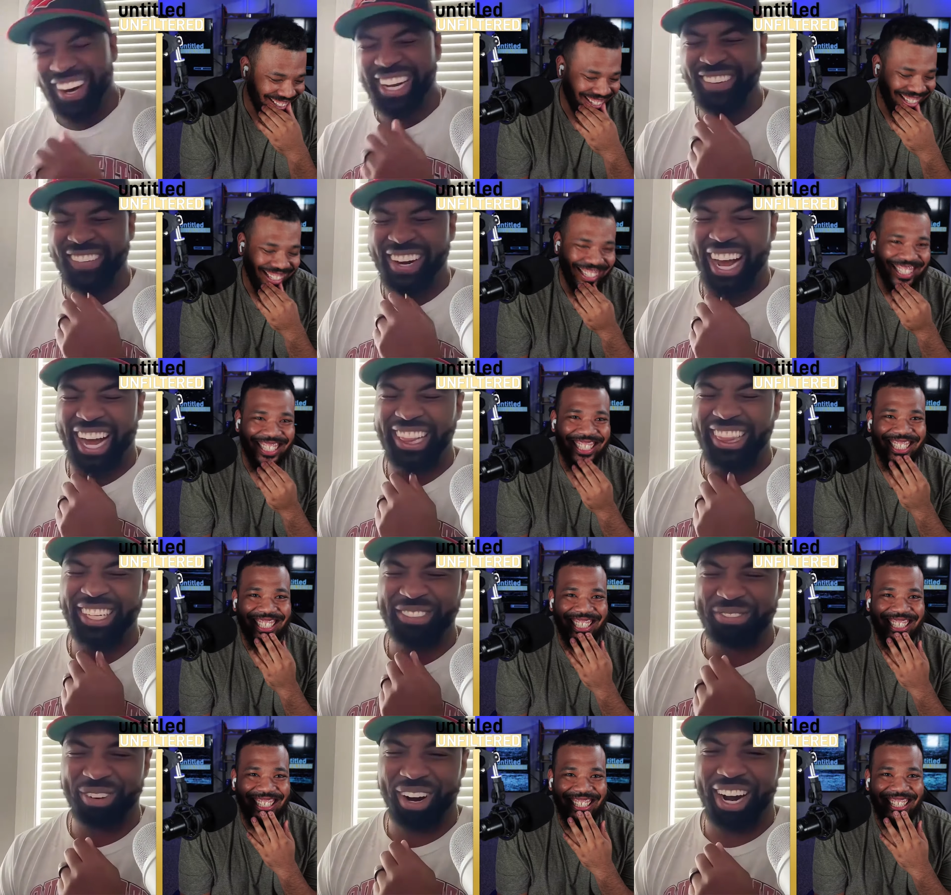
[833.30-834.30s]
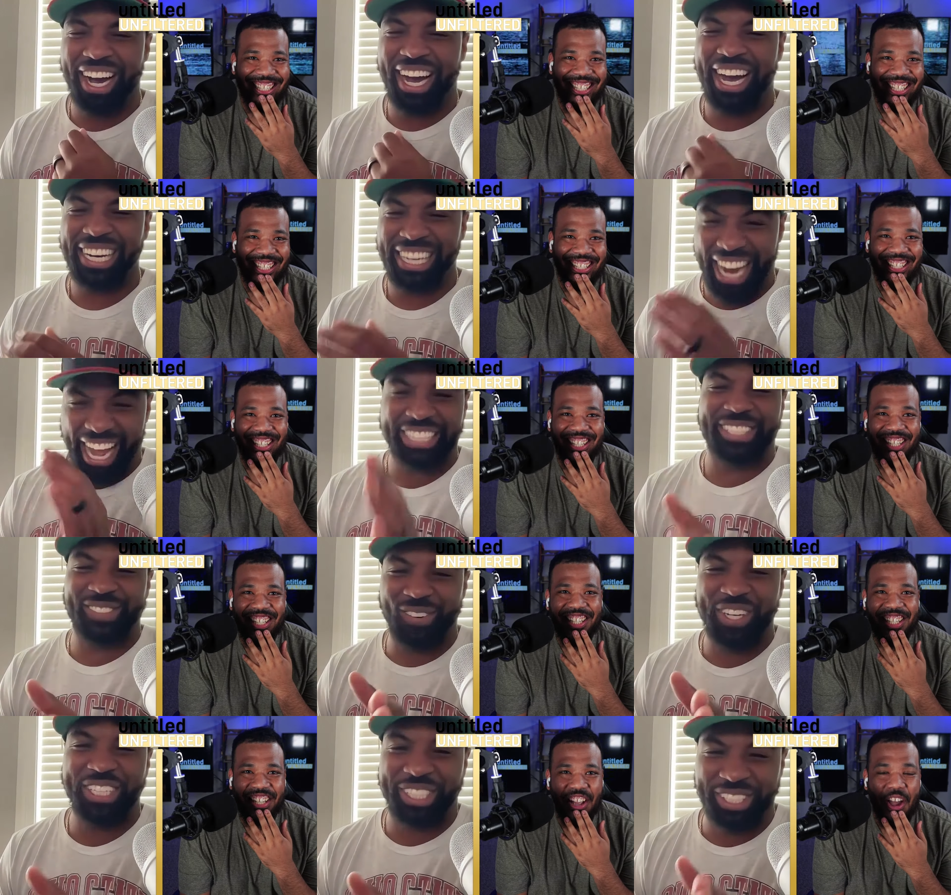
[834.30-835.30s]
Speaker 1: he went after LeBron? That's
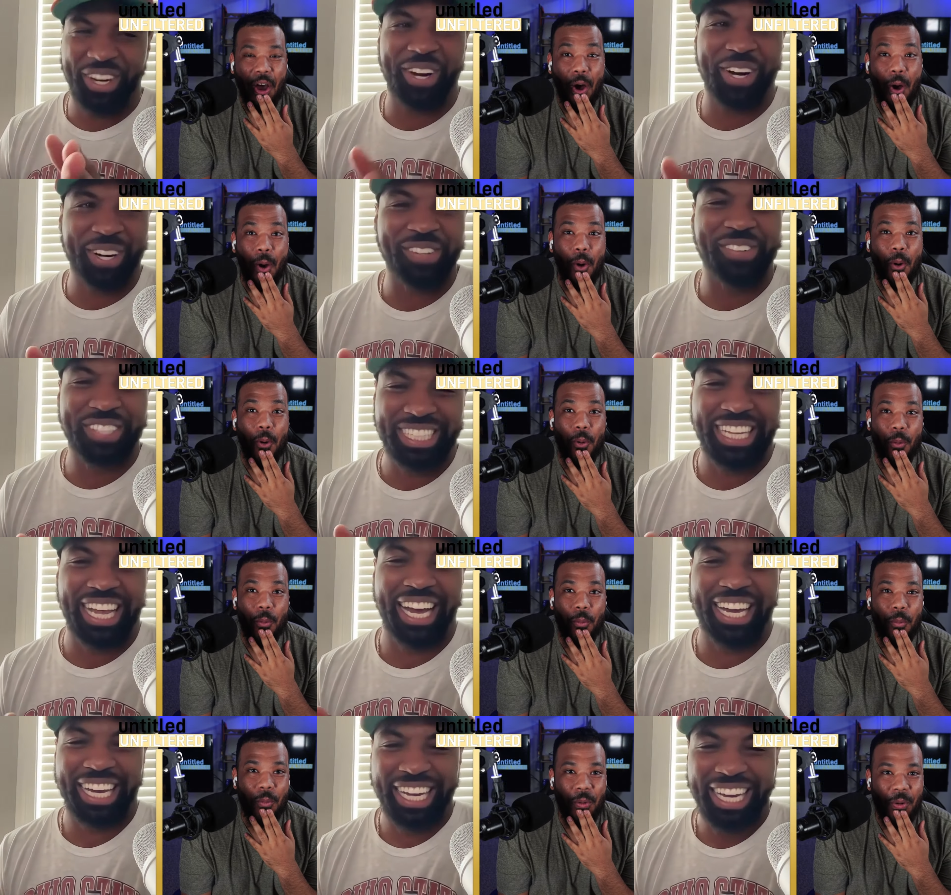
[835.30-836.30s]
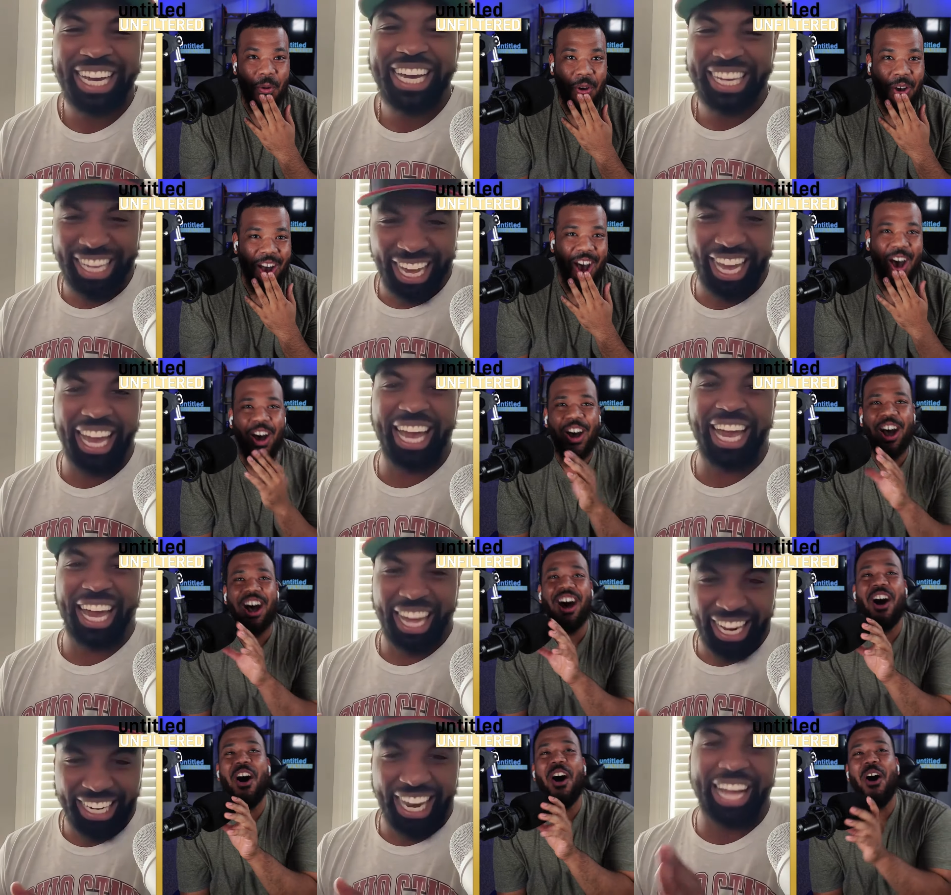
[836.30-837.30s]
what Sherm was.
Speaker 2: Yeah,
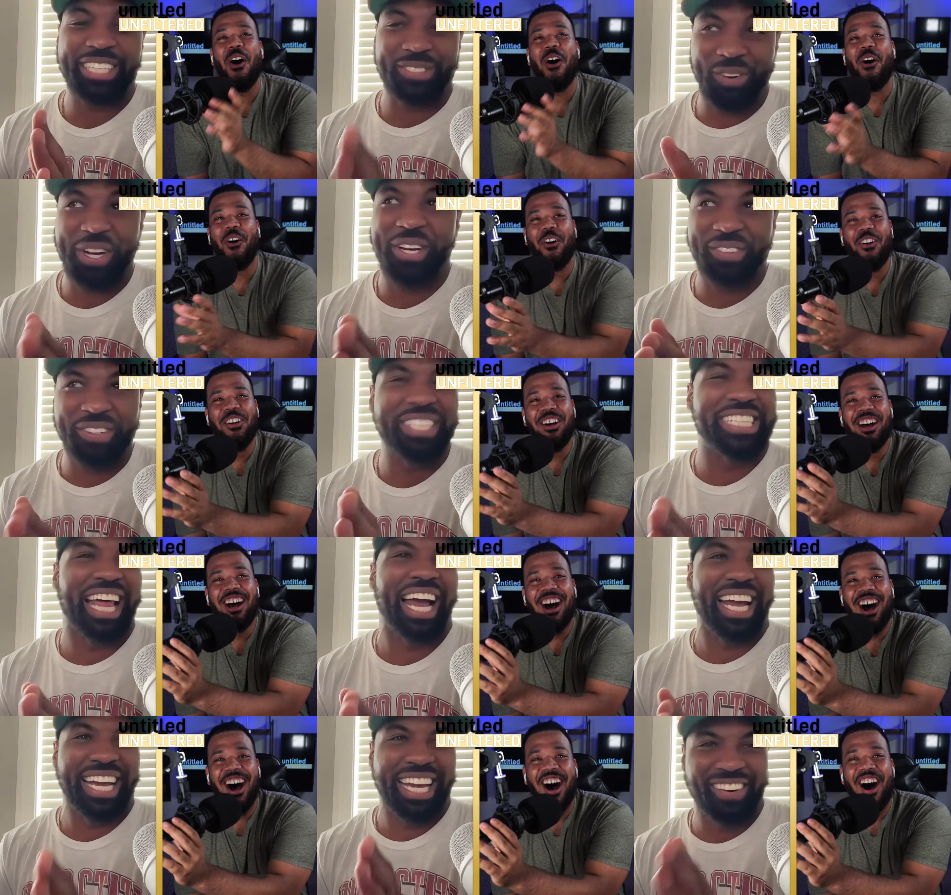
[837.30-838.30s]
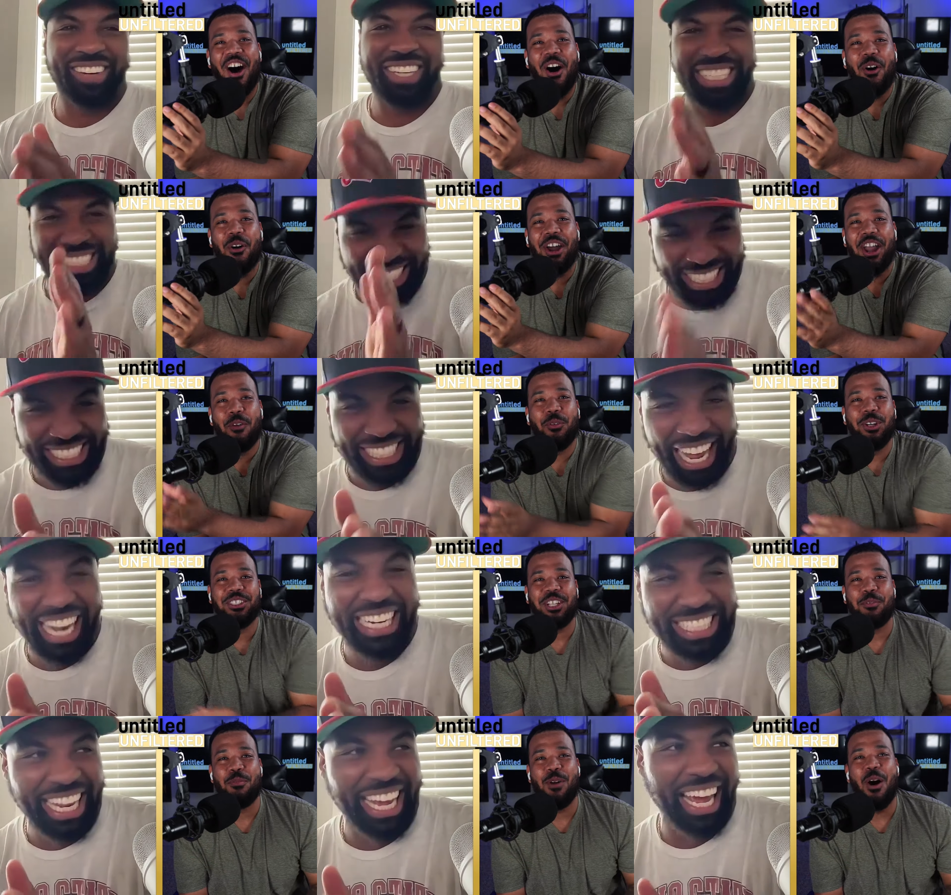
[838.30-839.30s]
that's what it was like. It
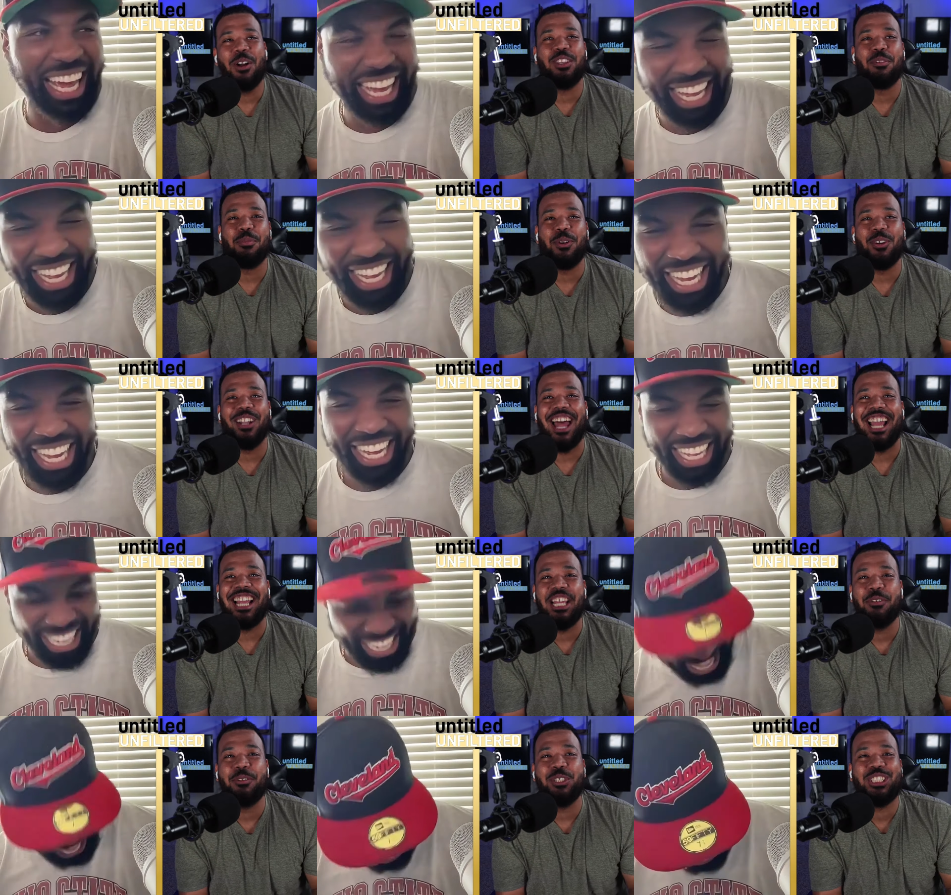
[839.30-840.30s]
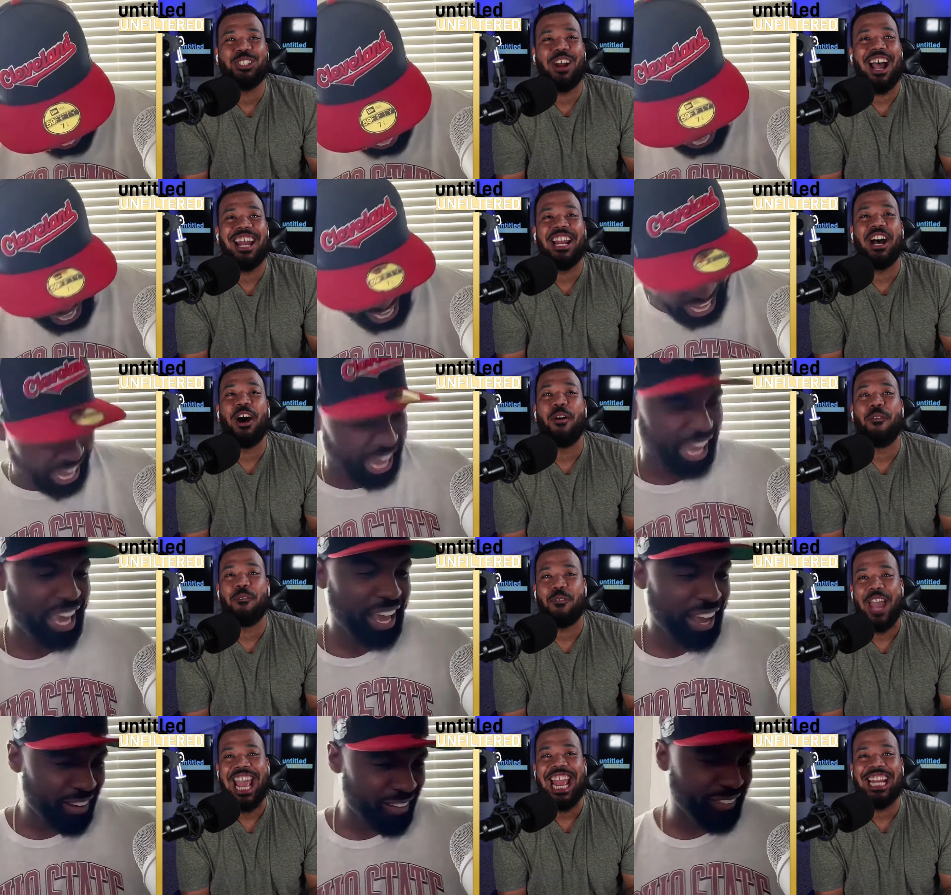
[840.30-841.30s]
was a multiple. Like, he was trying to
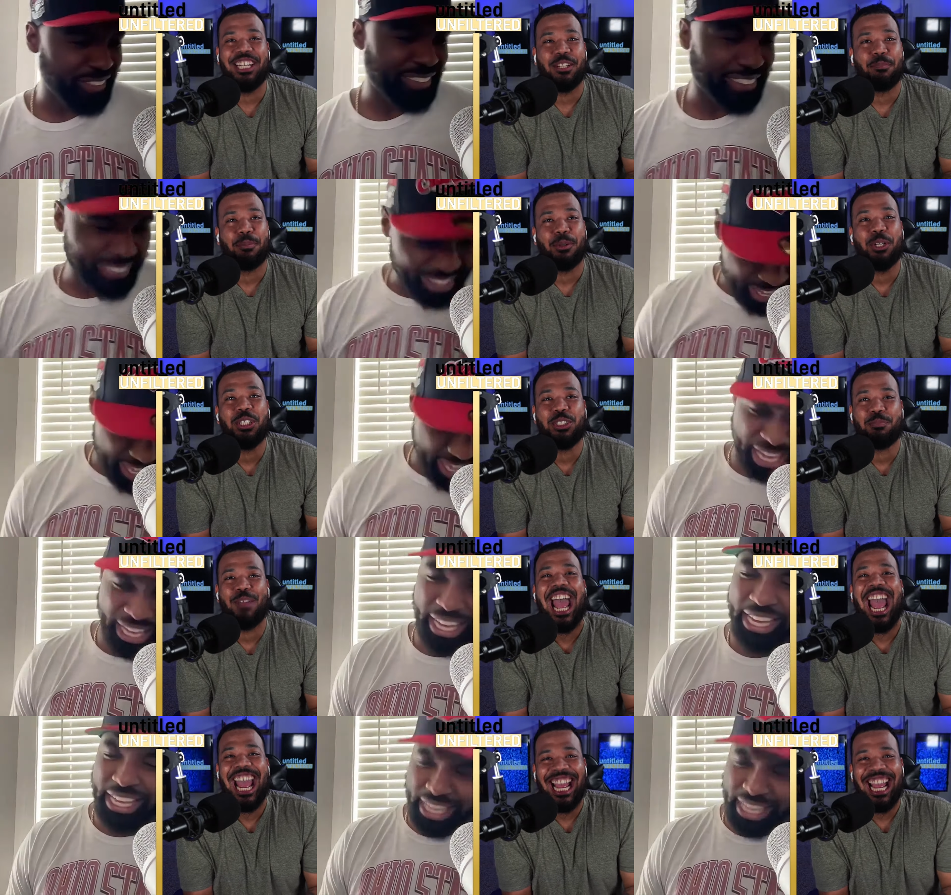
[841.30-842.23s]
evade the pushback.